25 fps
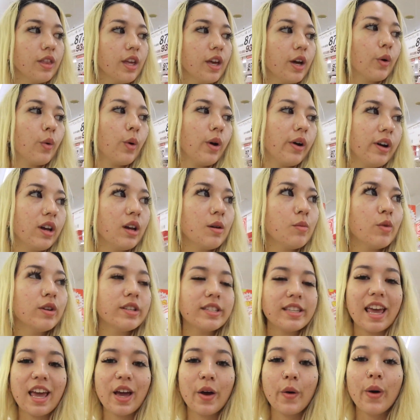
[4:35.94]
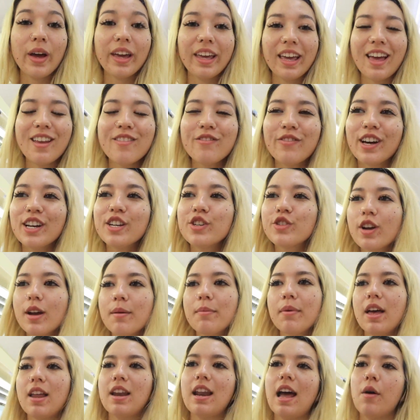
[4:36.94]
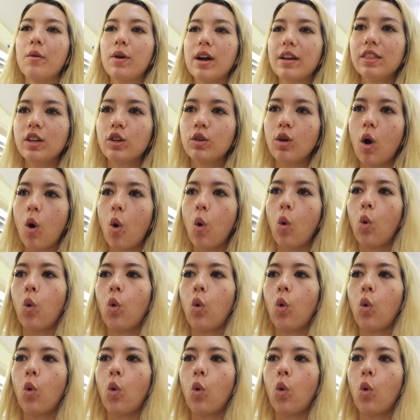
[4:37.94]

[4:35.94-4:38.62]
The aquarium was a quick and fun trip and now we're at the go-